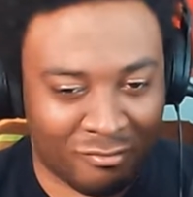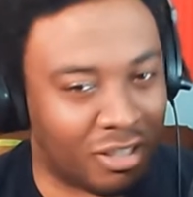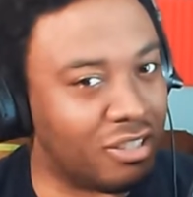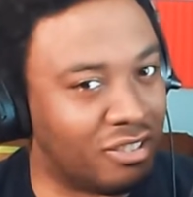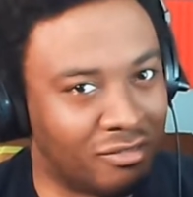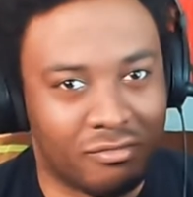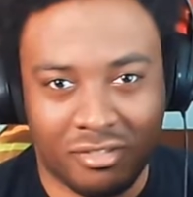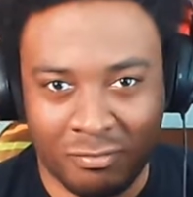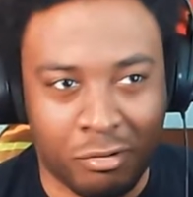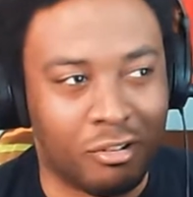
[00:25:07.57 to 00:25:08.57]
It,
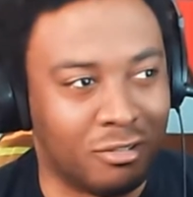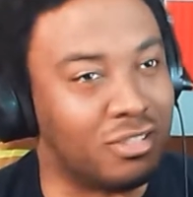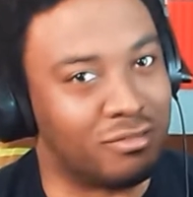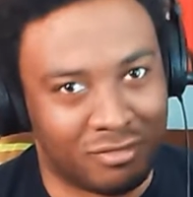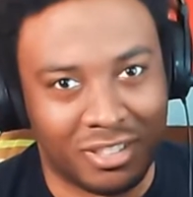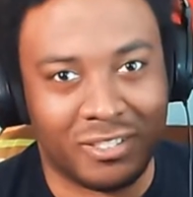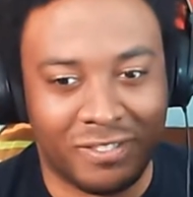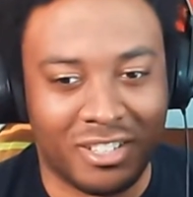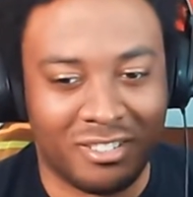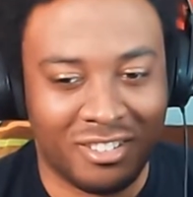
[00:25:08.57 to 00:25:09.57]
Portal's really Let's
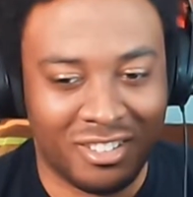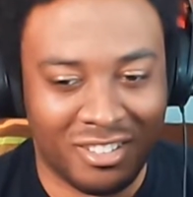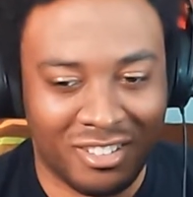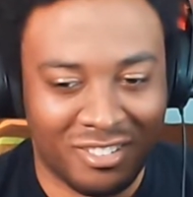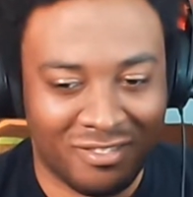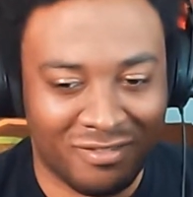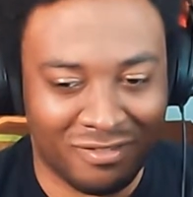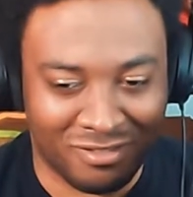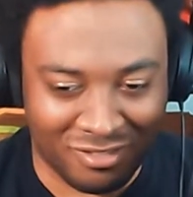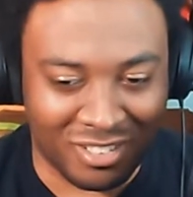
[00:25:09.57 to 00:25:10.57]
fun. Get started.
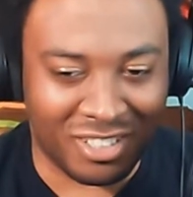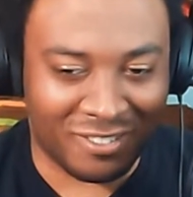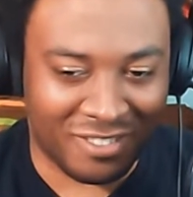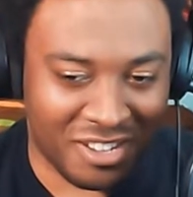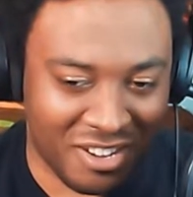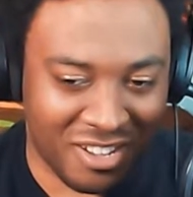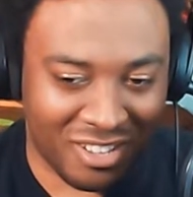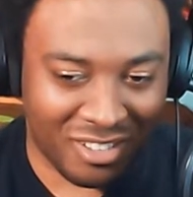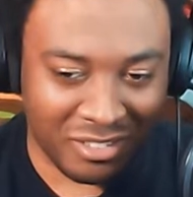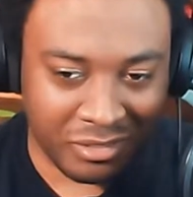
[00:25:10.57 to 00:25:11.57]
Really fun.
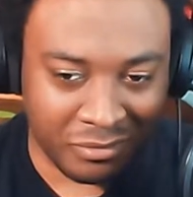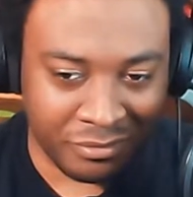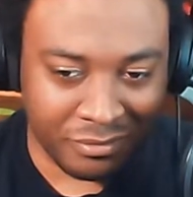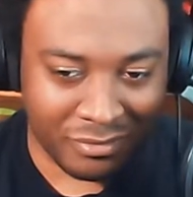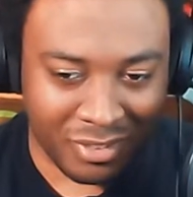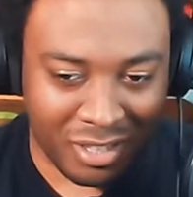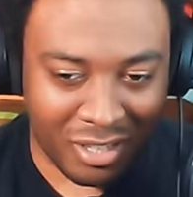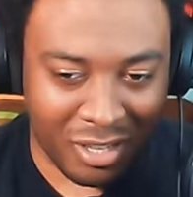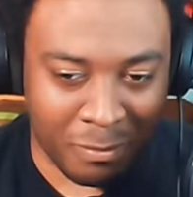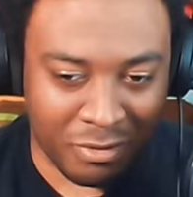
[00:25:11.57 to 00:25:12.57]
Monster.
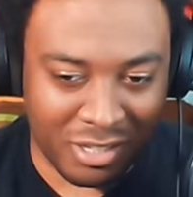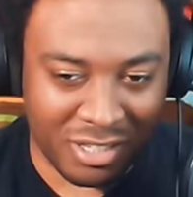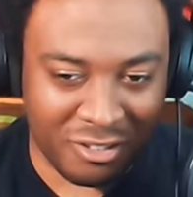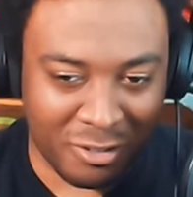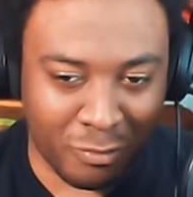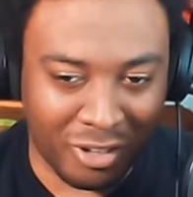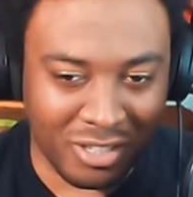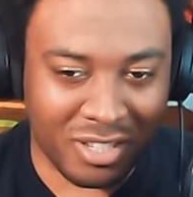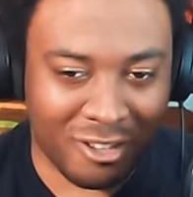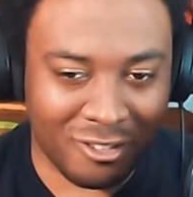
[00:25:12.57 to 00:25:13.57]
Yeah, I'm pretty sure it
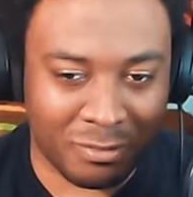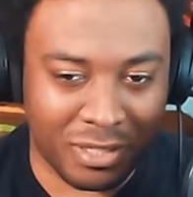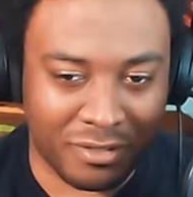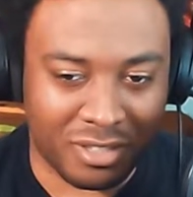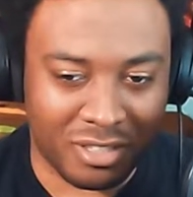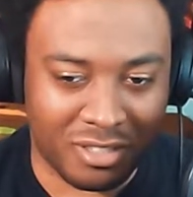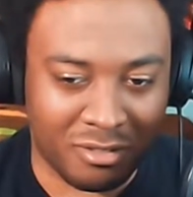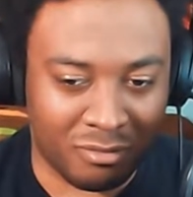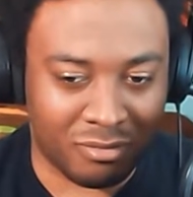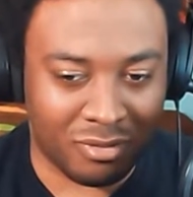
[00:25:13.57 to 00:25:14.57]
was announced previously,
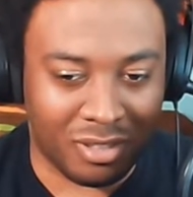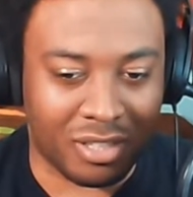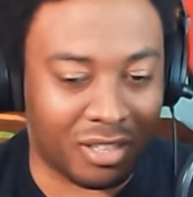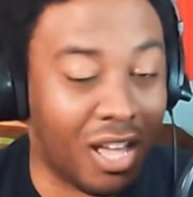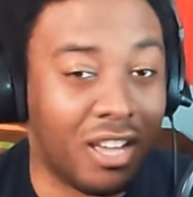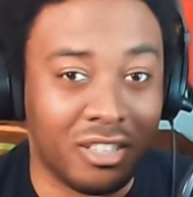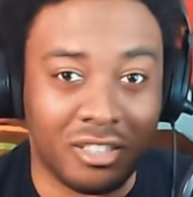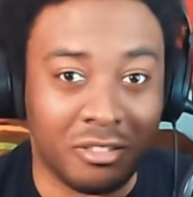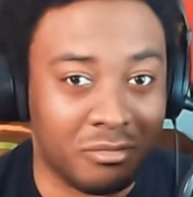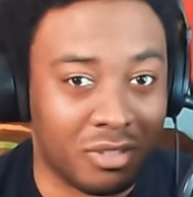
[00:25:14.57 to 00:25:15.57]
so glad you
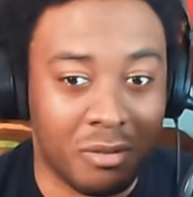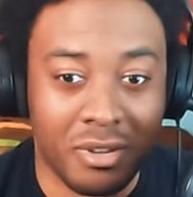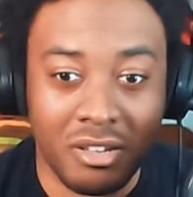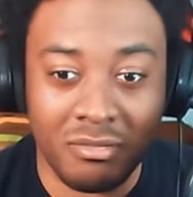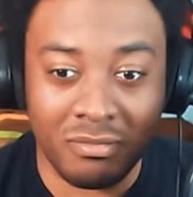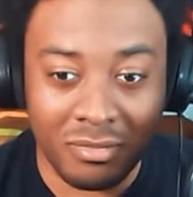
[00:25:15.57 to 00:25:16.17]
know it's coming out.